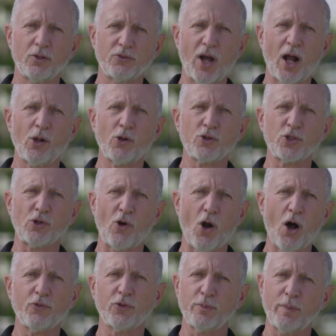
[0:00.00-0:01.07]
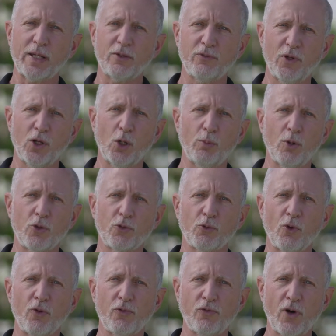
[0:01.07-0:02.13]
dollars are often made available
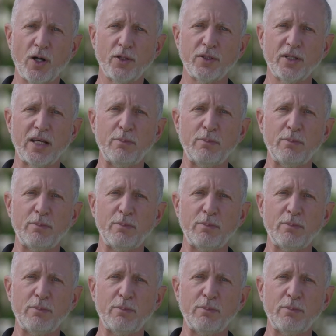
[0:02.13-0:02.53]
through a fund